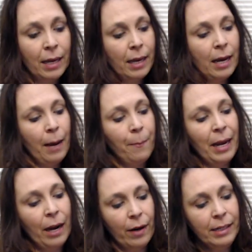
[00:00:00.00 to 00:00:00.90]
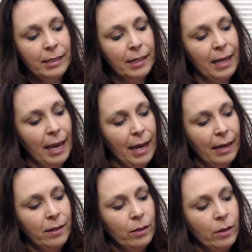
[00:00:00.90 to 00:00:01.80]
a parent
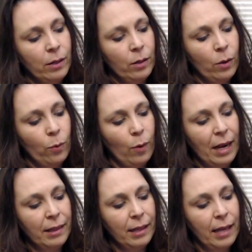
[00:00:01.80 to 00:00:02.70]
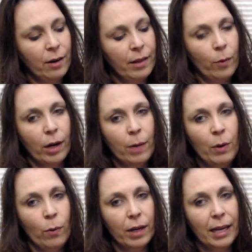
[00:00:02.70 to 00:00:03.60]
can write the letter that we're going to be
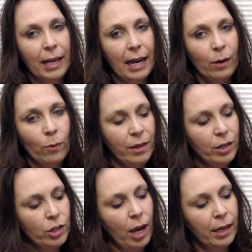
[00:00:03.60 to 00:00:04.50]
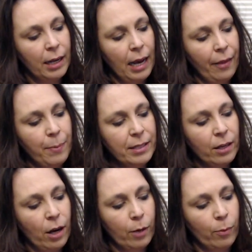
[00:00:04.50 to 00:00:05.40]
working on with the chalk on the piece of
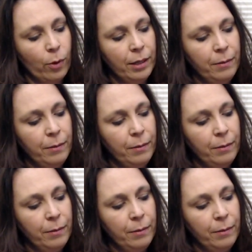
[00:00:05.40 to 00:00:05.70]
cardboard